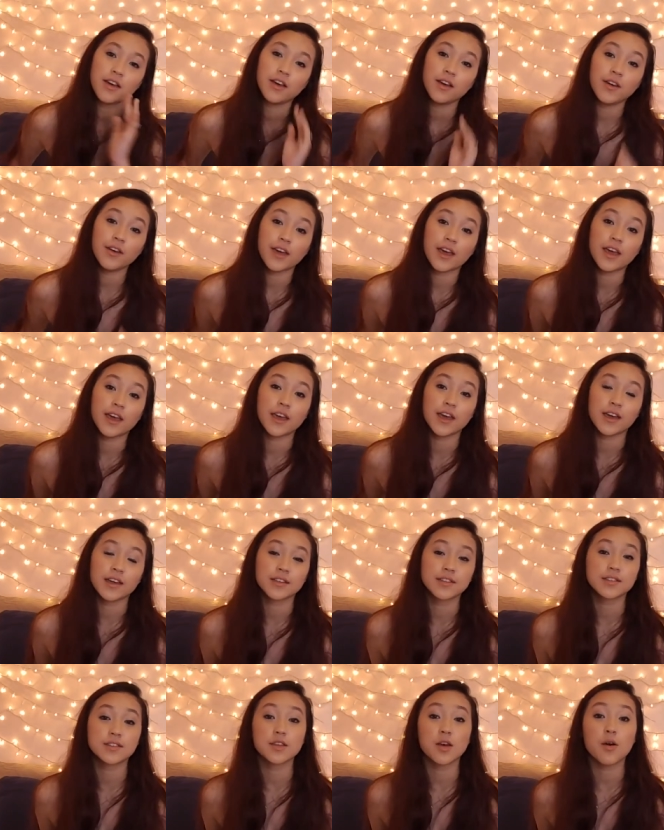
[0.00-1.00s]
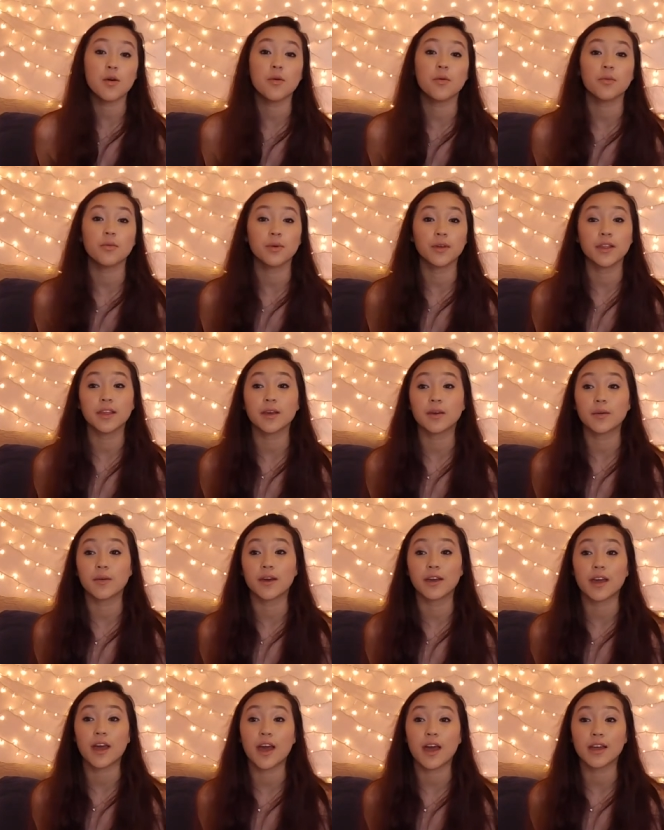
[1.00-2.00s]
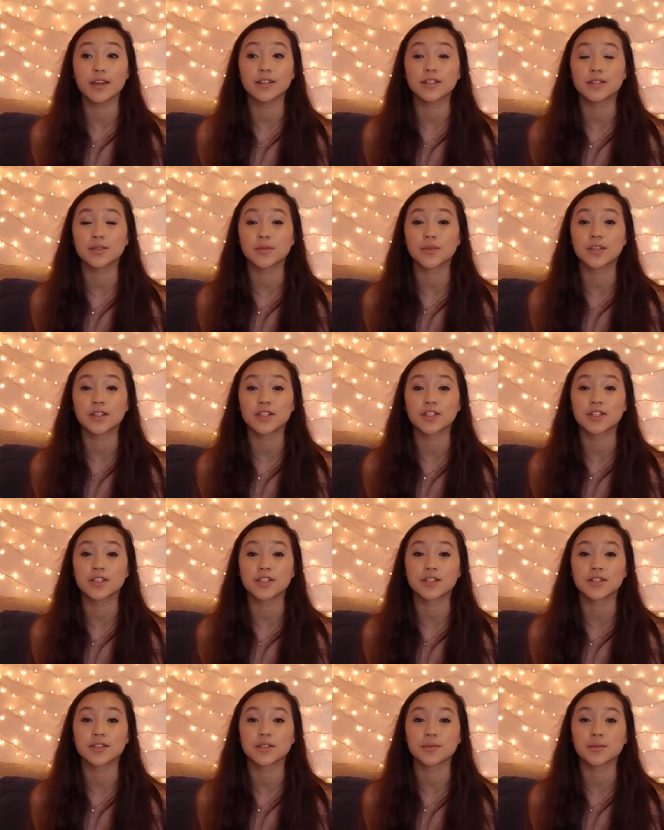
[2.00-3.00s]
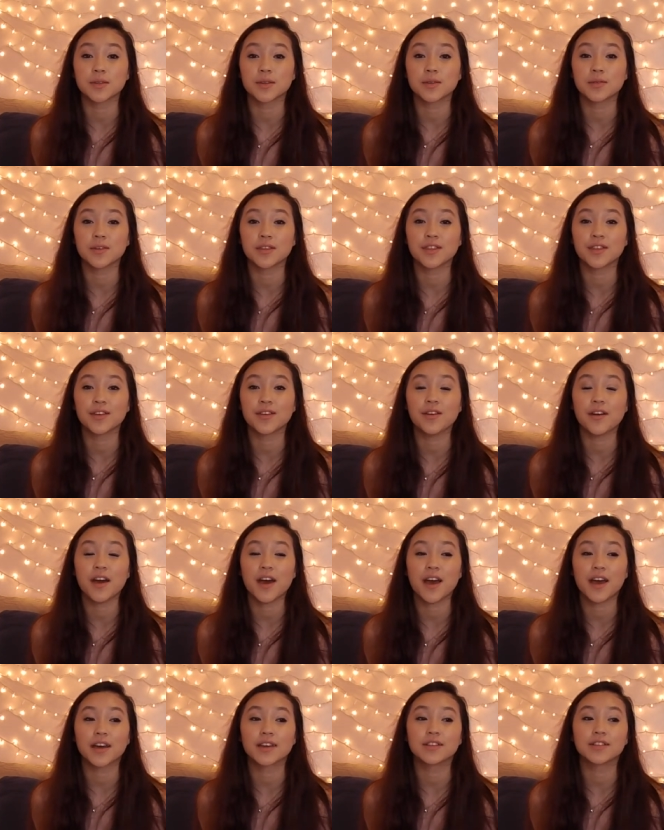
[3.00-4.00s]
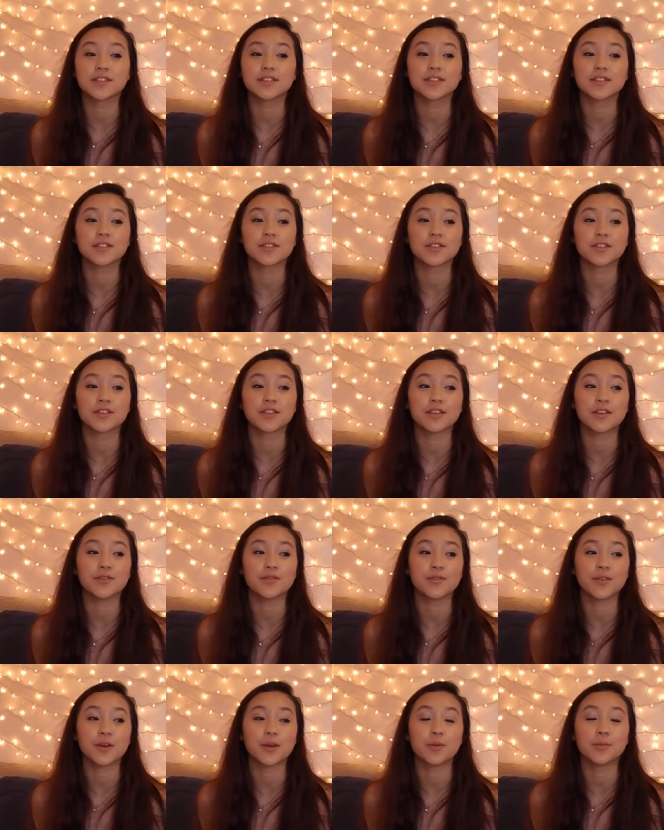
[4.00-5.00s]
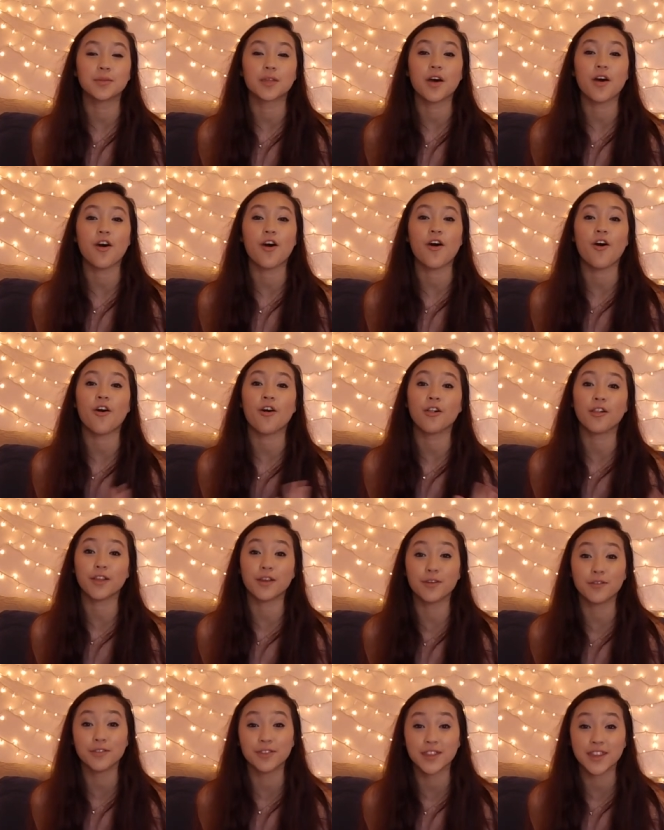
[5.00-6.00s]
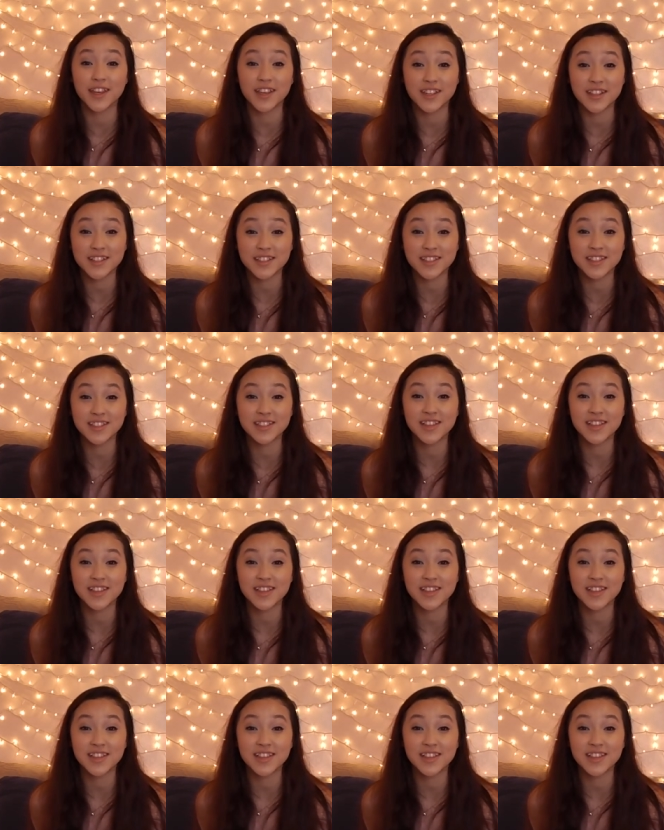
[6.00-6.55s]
Okay guys, so really quick, I just want to share something with you. I just literally filmed all of this